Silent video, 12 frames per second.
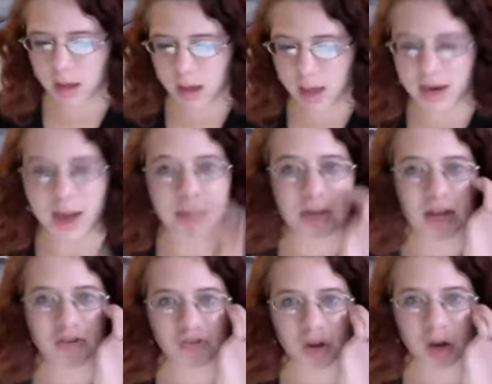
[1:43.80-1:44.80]
And
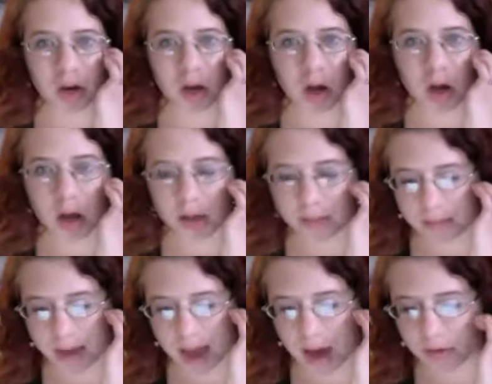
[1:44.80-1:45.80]
application,
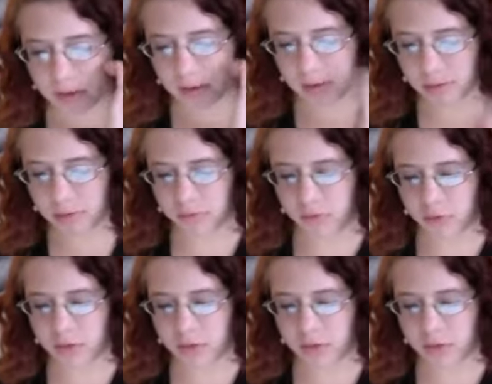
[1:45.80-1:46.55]
how it's useful.